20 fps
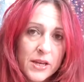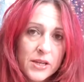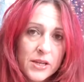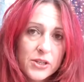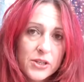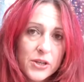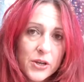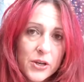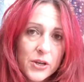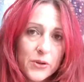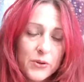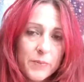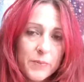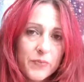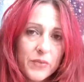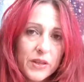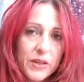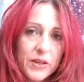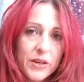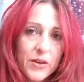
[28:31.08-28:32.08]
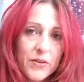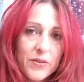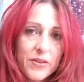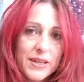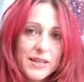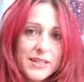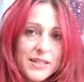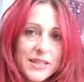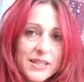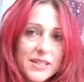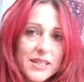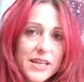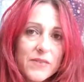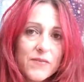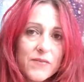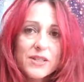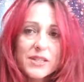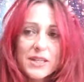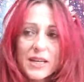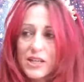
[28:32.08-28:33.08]
So you know, this is the
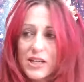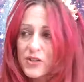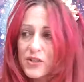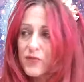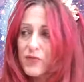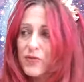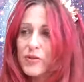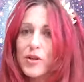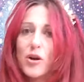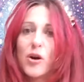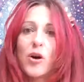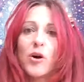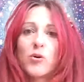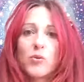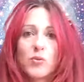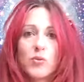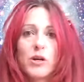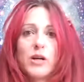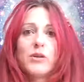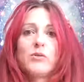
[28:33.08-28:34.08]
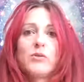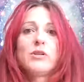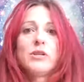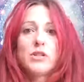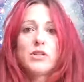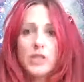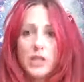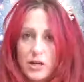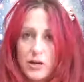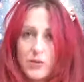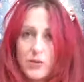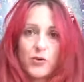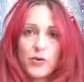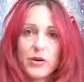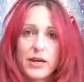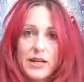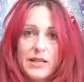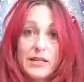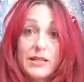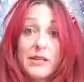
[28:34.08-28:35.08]
invitation for the whole world to
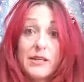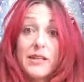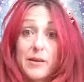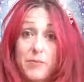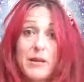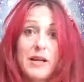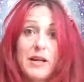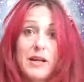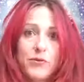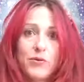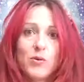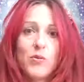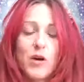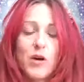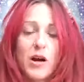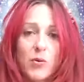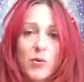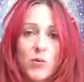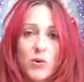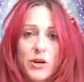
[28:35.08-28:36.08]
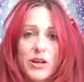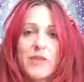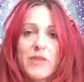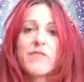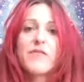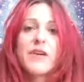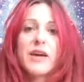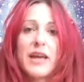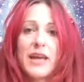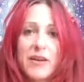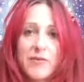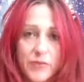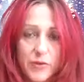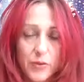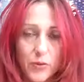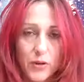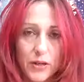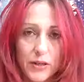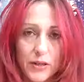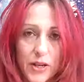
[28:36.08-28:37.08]
upgrade their platform. I want it for
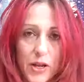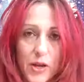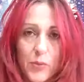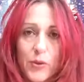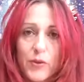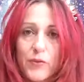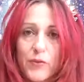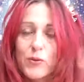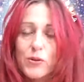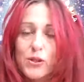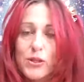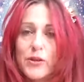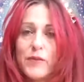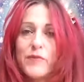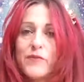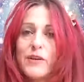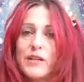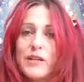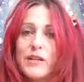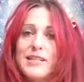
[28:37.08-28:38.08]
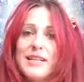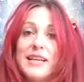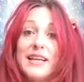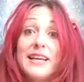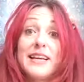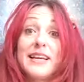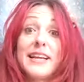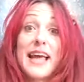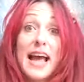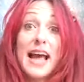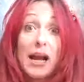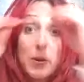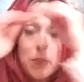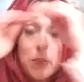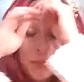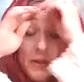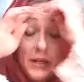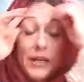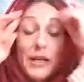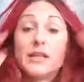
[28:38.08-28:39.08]
everyone. We've also invested in an
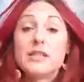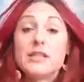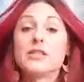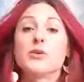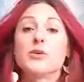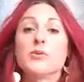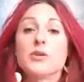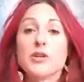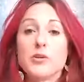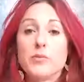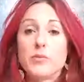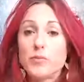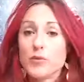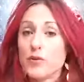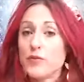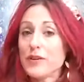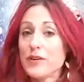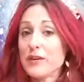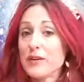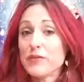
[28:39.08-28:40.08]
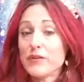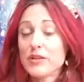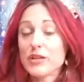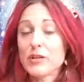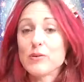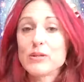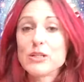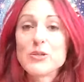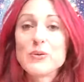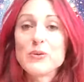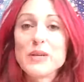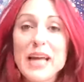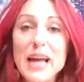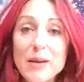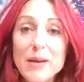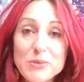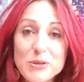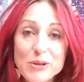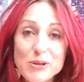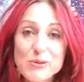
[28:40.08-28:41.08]
app so we're going to be moving everything onto an
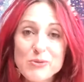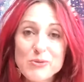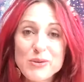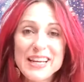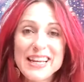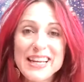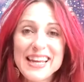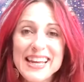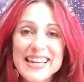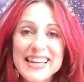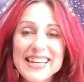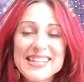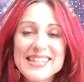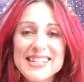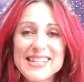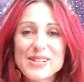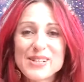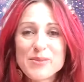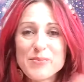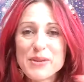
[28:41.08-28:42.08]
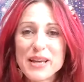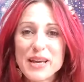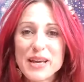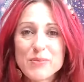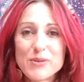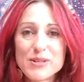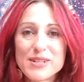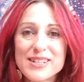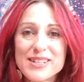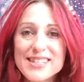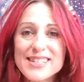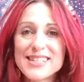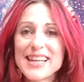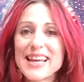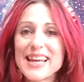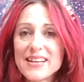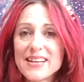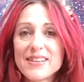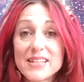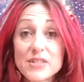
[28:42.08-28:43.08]
app. So it's really easy to be able to
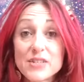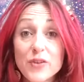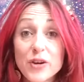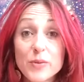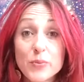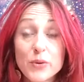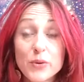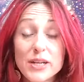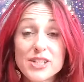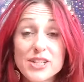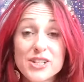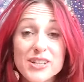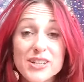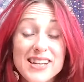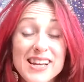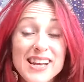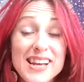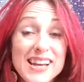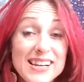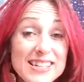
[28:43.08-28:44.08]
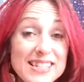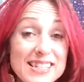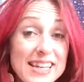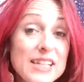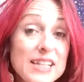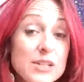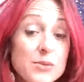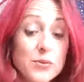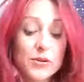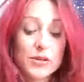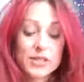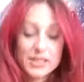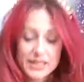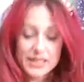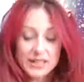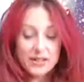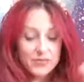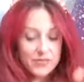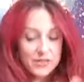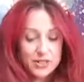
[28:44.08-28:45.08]
stay in this vibration. Because here's where I
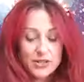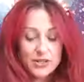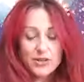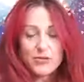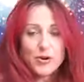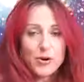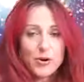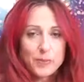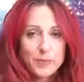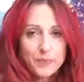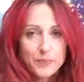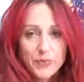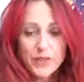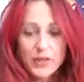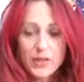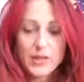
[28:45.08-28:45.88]
see others go wrong.